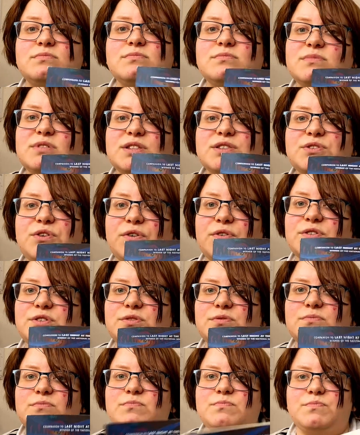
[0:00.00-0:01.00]
it's going to
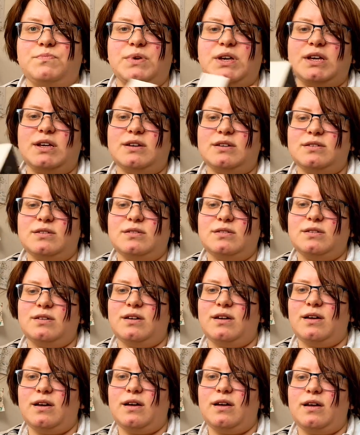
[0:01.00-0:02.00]
be
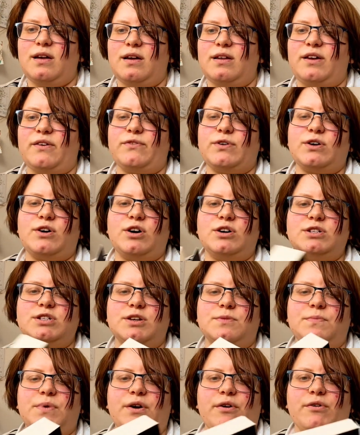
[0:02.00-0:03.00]
another
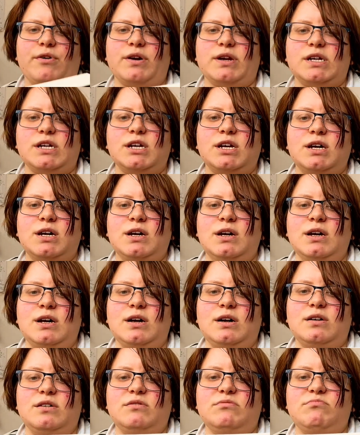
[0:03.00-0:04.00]
contemporary
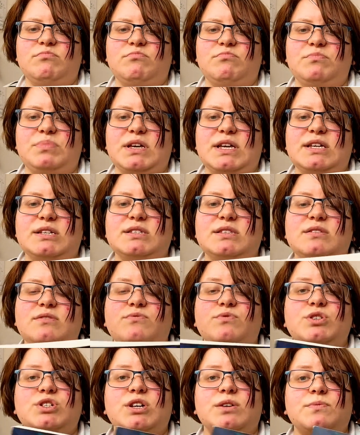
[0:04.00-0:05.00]
piece,
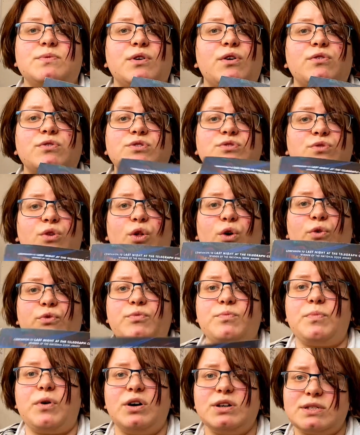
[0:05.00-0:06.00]
which I'm going to love,
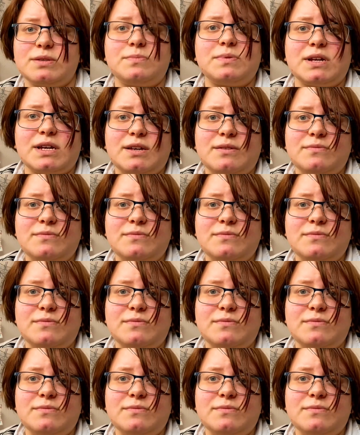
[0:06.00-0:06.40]
possibly.